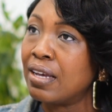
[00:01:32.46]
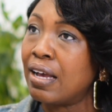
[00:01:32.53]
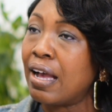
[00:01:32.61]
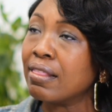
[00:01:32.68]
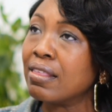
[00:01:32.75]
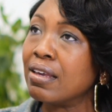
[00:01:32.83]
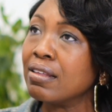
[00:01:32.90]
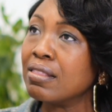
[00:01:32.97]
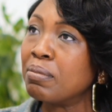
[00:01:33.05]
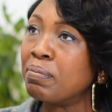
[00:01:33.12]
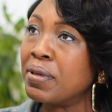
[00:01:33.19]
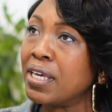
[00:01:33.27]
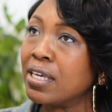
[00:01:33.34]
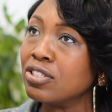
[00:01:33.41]
I think the
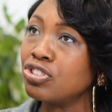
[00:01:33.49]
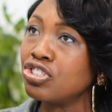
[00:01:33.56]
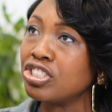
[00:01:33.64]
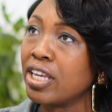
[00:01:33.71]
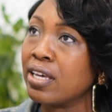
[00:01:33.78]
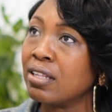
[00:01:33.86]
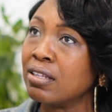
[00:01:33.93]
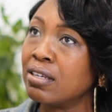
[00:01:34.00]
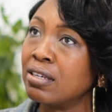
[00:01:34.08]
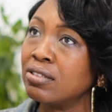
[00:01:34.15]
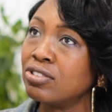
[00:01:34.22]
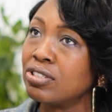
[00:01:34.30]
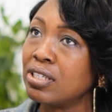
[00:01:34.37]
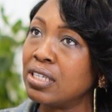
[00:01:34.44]
biggest
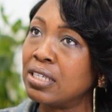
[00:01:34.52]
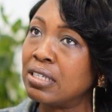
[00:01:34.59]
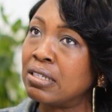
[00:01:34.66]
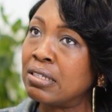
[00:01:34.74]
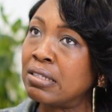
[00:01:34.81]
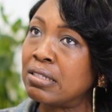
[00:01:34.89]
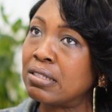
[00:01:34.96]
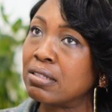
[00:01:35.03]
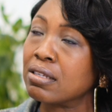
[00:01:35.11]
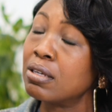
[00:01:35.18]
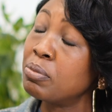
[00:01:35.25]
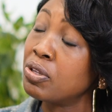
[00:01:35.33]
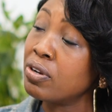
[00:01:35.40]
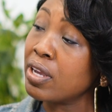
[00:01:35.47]
challenge is
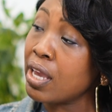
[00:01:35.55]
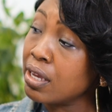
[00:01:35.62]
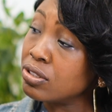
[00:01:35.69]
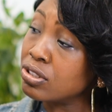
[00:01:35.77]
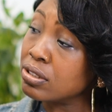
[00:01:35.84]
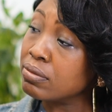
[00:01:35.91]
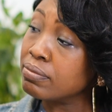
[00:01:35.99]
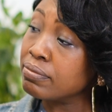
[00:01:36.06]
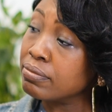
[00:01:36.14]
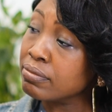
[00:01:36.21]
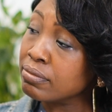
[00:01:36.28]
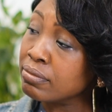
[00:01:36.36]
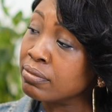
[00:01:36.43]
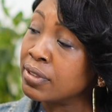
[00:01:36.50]
communication.
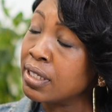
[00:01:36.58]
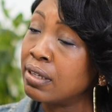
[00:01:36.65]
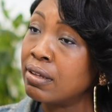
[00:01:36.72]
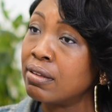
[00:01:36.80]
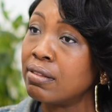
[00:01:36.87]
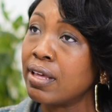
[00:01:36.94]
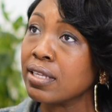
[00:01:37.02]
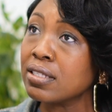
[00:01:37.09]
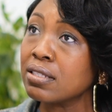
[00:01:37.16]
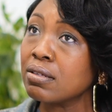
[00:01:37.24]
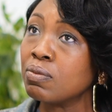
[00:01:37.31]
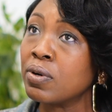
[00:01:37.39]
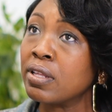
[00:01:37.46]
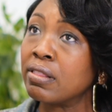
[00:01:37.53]
That's
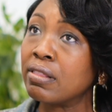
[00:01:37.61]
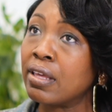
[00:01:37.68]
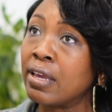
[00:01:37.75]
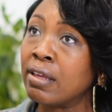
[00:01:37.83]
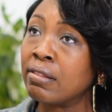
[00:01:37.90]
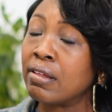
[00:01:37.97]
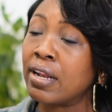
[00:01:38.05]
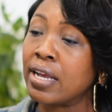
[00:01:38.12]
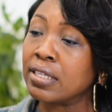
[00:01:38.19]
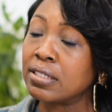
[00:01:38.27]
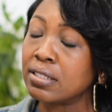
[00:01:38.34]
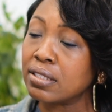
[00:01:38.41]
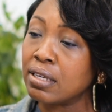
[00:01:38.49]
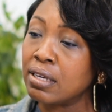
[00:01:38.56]
the one thing that I
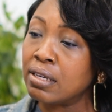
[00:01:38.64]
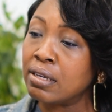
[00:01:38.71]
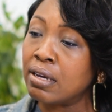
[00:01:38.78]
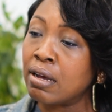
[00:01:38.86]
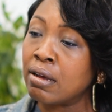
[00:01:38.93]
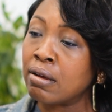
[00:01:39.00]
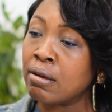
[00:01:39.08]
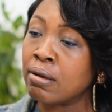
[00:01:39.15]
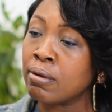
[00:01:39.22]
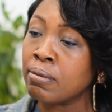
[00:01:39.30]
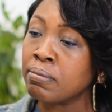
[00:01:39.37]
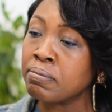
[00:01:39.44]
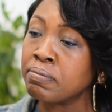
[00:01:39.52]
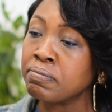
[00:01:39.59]
see
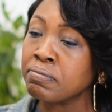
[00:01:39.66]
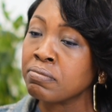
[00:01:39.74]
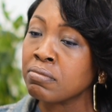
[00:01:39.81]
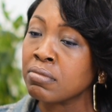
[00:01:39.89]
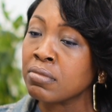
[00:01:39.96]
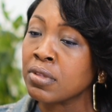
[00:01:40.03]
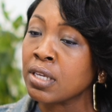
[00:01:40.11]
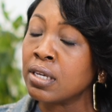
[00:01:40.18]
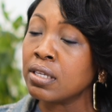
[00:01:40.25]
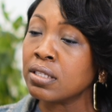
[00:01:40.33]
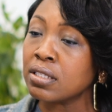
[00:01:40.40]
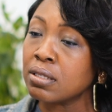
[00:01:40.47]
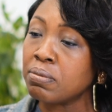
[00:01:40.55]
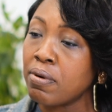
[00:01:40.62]

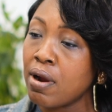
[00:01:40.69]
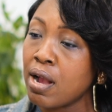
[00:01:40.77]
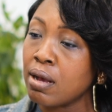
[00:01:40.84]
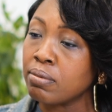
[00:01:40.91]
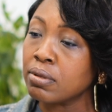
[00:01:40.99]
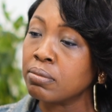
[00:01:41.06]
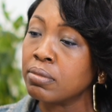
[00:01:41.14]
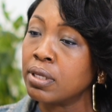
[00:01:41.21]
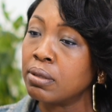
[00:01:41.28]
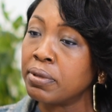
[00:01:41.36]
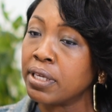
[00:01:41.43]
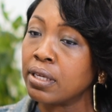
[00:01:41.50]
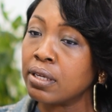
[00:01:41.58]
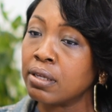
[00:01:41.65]
is the problem,
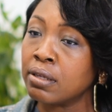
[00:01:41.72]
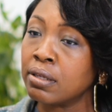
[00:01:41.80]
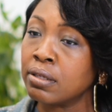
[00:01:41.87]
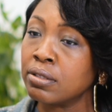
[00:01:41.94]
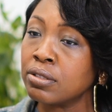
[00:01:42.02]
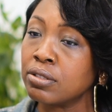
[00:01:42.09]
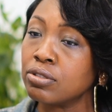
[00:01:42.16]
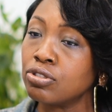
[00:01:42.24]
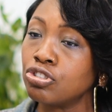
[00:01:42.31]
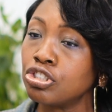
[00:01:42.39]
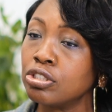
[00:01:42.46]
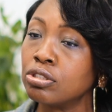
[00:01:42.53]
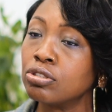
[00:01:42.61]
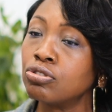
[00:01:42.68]
because
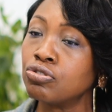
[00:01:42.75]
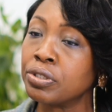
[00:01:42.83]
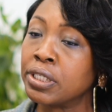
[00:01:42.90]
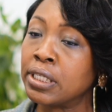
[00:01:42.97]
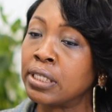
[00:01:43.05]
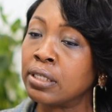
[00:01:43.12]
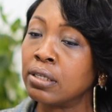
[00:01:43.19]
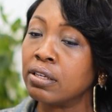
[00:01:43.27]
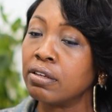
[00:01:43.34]
children